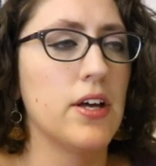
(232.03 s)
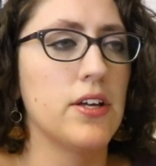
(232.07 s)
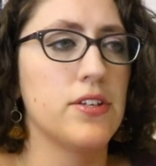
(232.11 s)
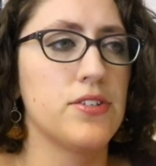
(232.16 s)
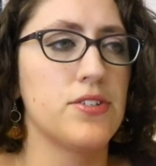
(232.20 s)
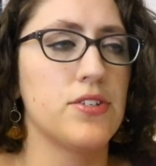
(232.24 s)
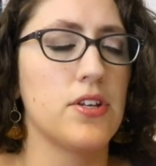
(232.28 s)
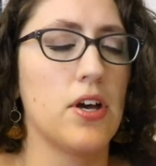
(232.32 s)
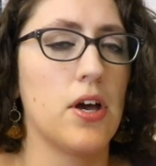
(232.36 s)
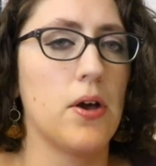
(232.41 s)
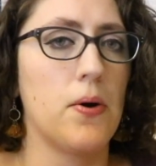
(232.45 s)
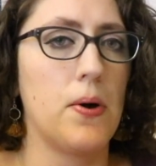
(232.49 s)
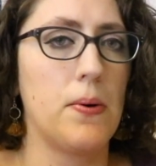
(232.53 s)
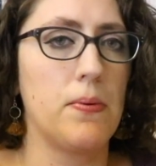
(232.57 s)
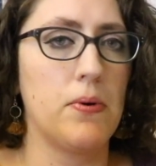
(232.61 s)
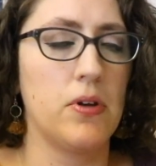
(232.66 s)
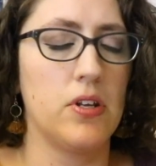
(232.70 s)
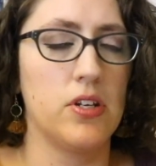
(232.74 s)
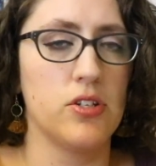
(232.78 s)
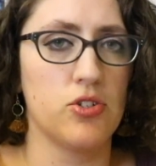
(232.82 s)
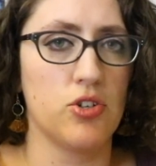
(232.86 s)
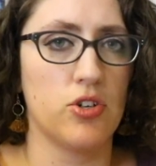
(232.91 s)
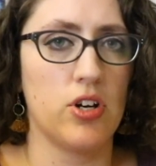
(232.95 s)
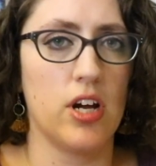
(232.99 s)
So I'm
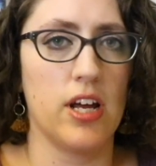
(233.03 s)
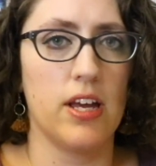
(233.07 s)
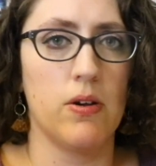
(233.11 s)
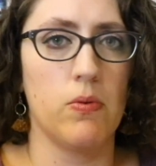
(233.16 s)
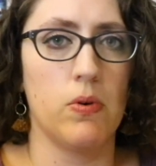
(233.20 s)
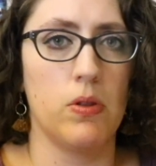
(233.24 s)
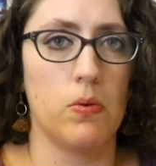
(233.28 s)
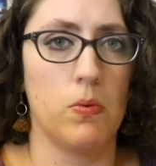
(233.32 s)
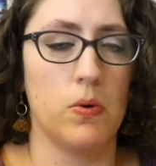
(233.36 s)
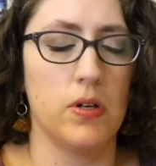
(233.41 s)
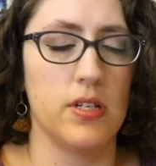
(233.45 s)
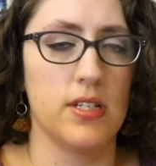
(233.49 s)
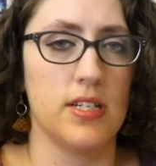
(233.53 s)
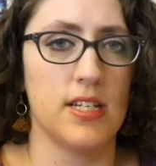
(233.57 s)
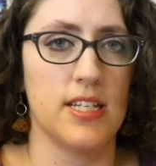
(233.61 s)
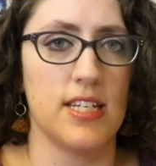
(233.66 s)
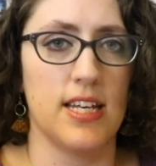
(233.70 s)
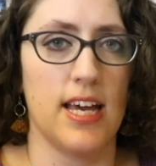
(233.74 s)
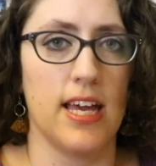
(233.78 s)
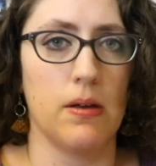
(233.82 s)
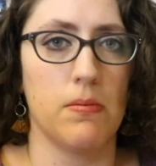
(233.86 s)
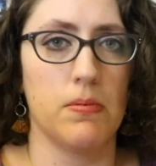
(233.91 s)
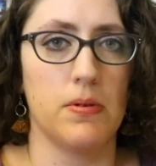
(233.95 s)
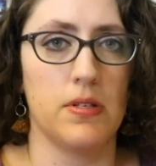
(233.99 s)
going to try it with Wonder
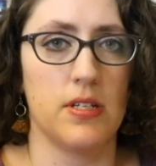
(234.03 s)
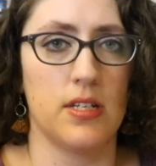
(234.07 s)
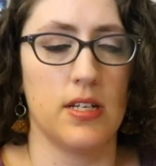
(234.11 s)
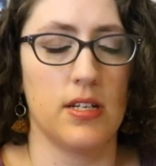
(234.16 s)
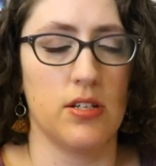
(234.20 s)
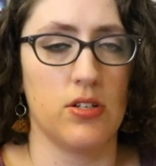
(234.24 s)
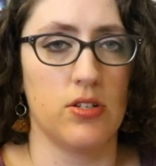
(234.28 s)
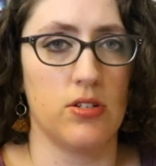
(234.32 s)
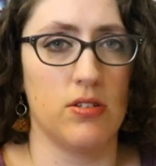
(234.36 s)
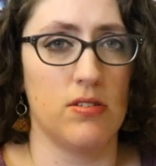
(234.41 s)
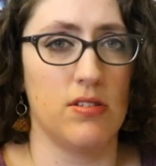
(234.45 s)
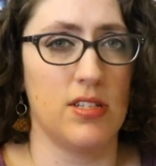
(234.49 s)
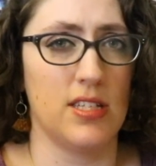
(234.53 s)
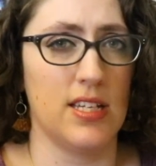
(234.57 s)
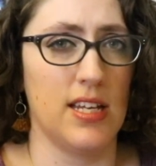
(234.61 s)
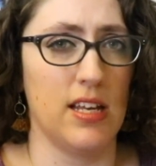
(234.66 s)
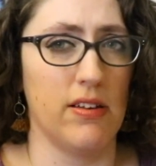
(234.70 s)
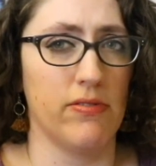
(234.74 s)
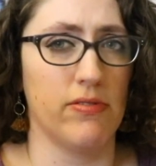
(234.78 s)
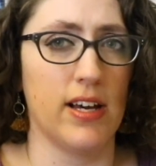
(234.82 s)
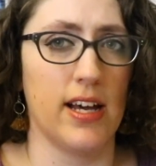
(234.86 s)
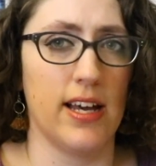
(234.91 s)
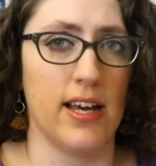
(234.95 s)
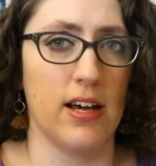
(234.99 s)
Tape to see
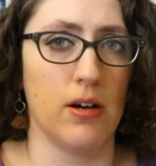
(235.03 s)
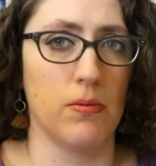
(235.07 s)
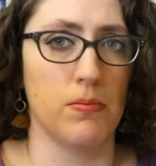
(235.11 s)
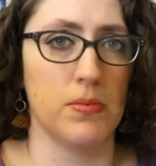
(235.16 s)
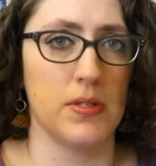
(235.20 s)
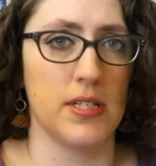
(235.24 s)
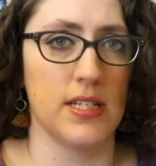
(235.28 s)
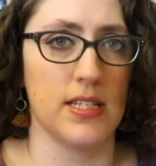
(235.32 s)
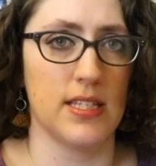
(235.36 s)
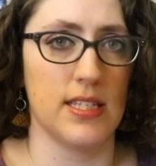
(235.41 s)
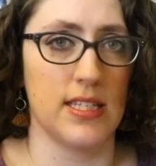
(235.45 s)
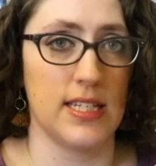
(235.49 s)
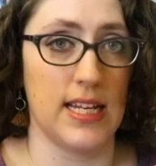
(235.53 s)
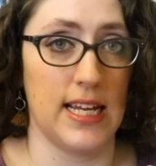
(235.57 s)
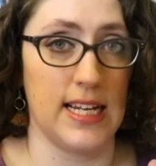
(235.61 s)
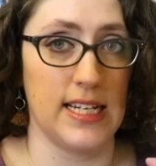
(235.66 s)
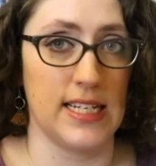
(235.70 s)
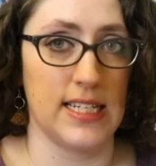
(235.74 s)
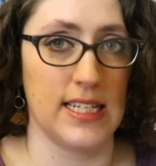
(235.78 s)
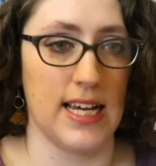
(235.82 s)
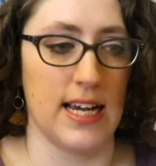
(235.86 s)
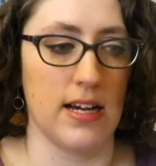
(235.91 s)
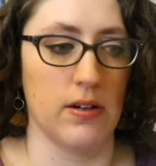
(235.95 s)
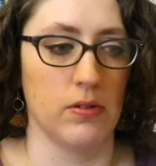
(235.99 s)
if that helps it
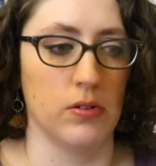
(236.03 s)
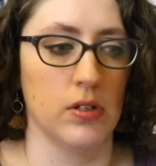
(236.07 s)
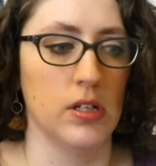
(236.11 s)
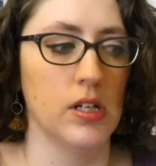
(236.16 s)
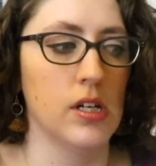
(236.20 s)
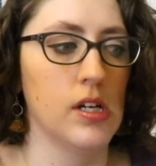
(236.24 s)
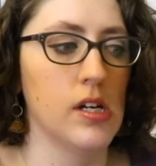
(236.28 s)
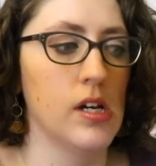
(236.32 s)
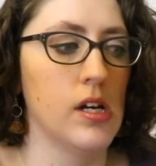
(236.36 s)
stay down.